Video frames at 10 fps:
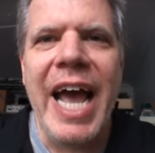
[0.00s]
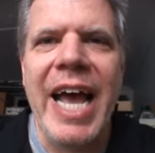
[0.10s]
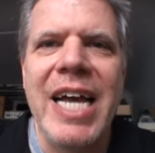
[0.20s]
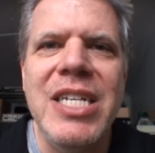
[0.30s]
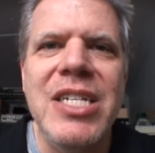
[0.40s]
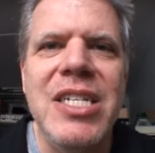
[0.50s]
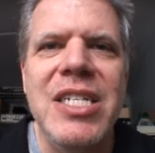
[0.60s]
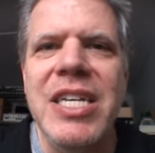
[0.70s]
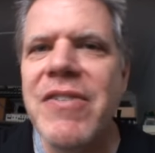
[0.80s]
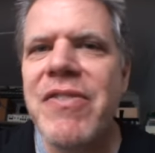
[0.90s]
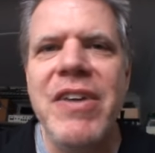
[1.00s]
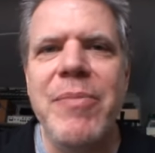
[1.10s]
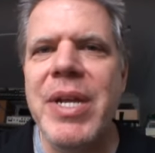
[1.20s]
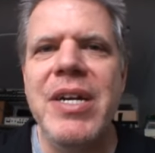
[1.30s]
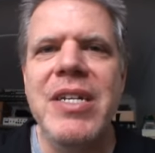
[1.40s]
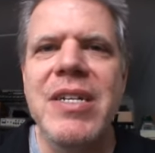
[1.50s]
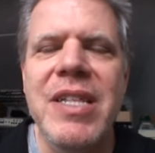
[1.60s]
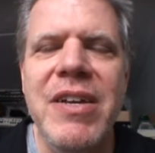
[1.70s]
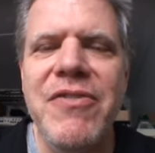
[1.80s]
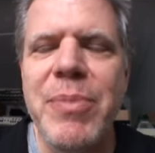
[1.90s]
and see if there's
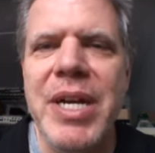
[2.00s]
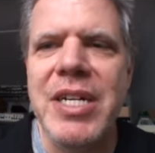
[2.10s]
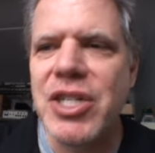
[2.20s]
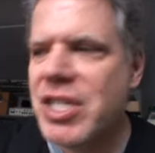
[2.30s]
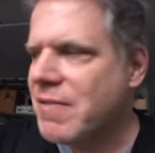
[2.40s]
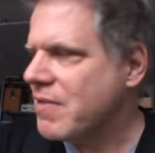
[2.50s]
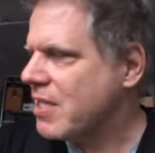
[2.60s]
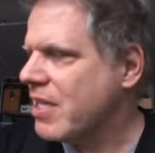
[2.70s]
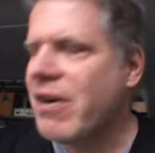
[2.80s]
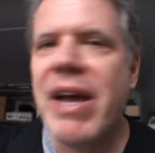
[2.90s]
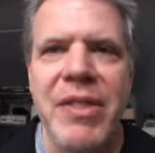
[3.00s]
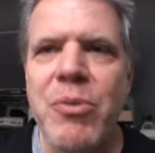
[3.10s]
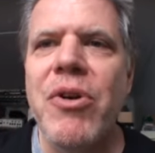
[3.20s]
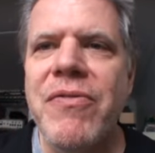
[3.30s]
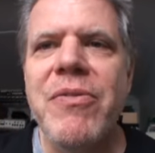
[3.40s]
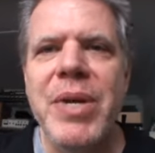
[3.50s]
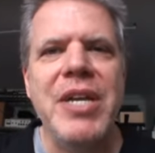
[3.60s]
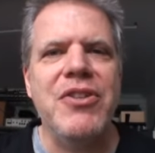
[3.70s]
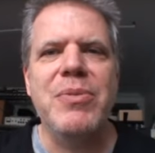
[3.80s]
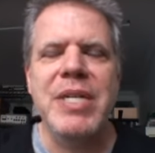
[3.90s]
been any shifts. There were for
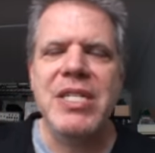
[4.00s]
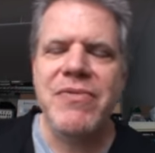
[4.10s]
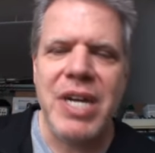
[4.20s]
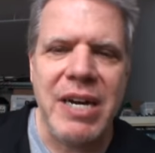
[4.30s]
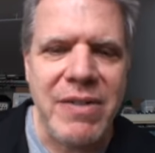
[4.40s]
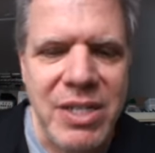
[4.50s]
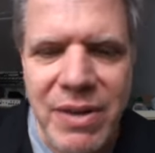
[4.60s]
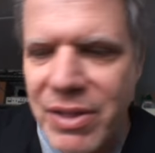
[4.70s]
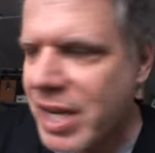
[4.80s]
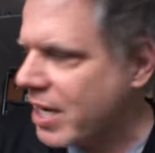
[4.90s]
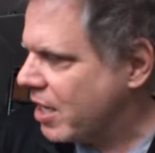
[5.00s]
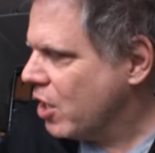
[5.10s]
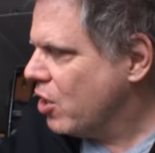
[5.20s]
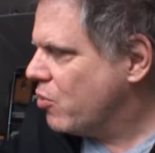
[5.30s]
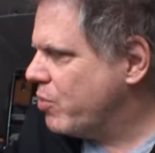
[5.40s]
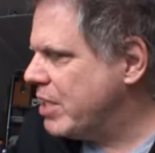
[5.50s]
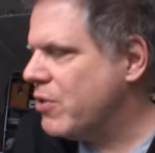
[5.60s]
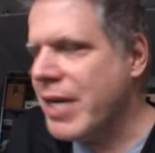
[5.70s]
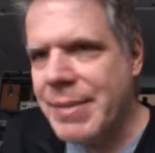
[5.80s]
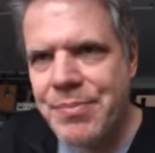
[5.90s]
me in the space of 1 hour, so I thought I'd
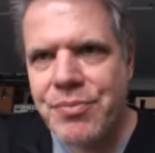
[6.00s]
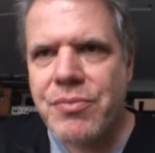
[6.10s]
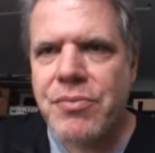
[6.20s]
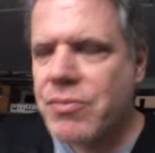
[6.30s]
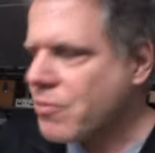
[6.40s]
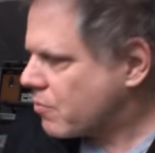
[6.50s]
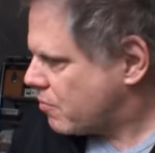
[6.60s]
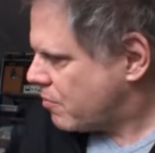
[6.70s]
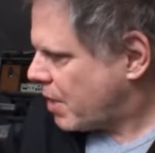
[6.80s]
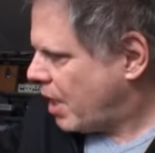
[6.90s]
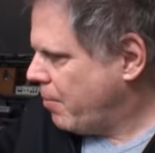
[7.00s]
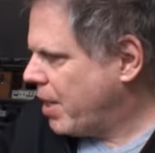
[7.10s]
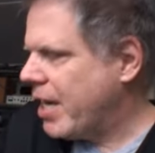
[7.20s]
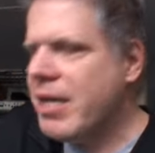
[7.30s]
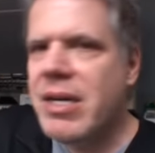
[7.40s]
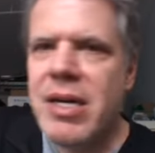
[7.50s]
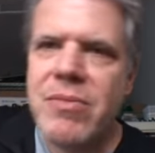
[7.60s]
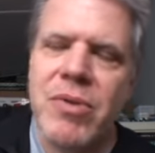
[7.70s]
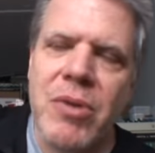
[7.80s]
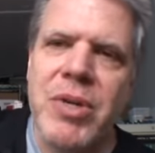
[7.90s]
redo it. My
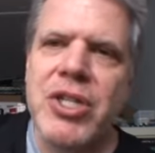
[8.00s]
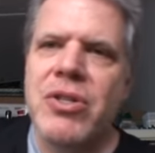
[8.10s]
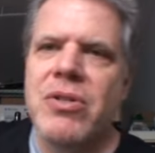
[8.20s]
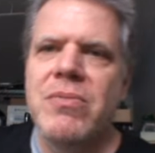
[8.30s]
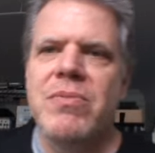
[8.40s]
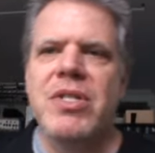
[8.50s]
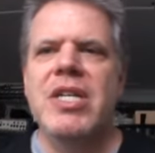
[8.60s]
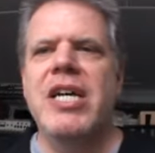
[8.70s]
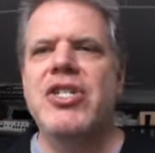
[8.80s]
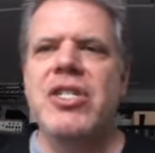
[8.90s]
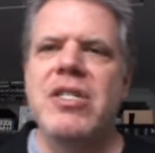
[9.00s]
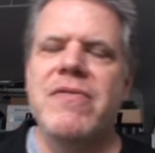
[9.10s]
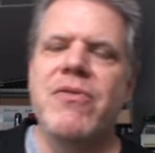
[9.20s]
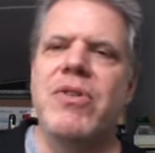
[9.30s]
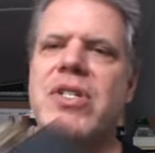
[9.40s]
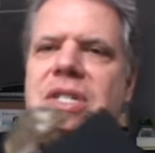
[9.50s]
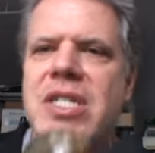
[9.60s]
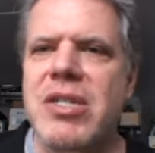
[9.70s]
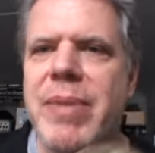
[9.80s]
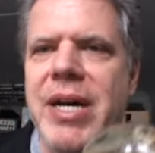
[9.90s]
original discussion, of course,
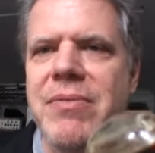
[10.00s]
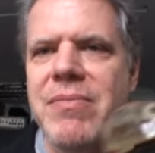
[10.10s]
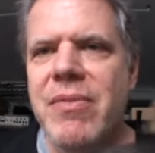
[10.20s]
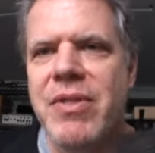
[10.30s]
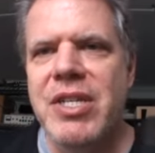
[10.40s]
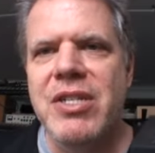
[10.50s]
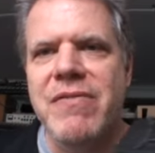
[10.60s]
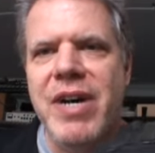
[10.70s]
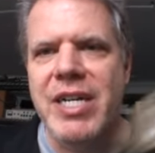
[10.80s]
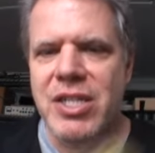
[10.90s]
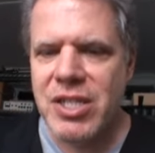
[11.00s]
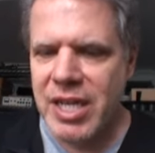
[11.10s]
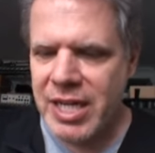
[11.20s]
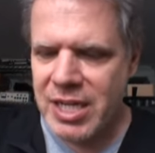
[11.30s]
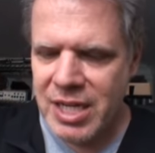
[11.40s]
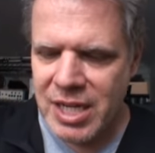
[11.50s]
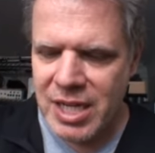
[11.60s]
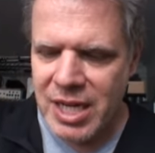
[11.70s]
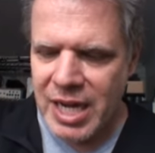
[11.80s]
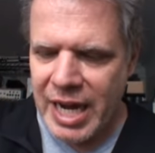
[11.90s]
is about this device, and
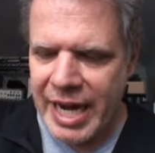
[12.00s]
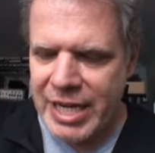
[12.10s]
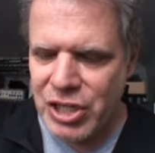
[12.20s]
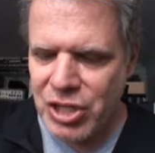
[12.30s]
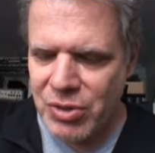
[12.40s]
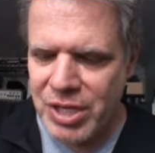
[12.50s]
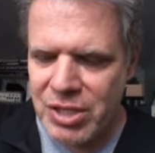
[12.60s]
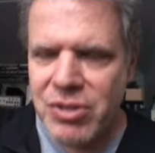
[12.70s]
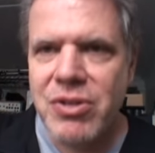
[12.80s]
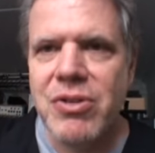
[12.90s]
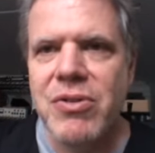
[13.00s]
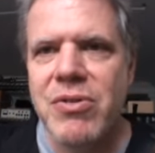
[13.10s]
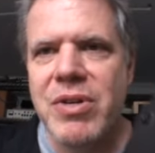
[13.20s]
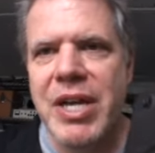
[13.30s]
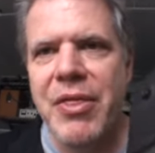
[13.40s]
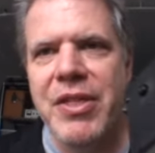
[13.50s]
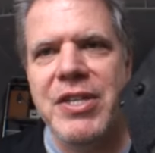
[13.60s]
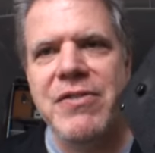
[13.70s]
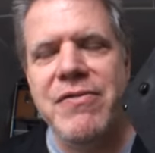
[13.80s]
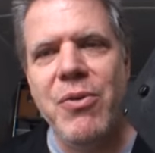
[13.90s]
I showed it to you in
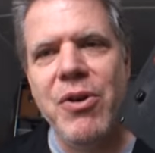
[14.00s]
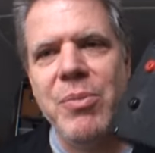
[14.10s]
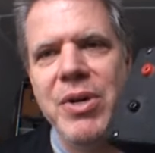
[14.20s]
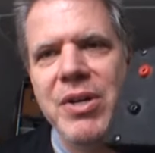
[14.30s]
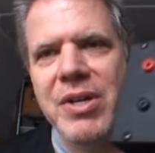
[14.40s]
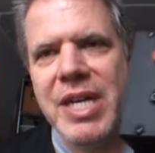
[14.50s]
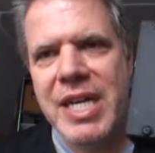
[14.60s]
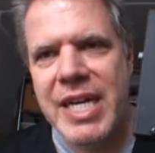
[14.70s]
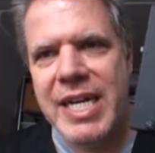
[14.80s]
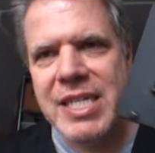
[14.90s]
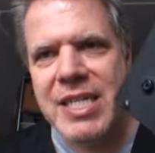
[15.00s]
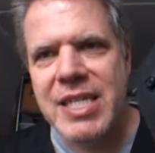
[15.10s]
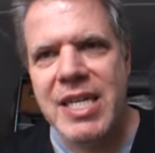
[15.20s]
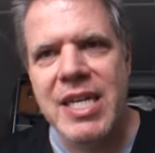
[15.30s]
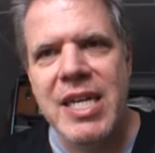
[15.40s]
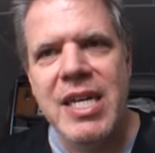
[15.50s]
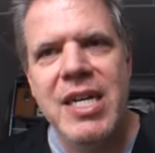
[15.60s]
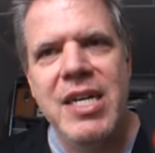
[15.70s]
this form as the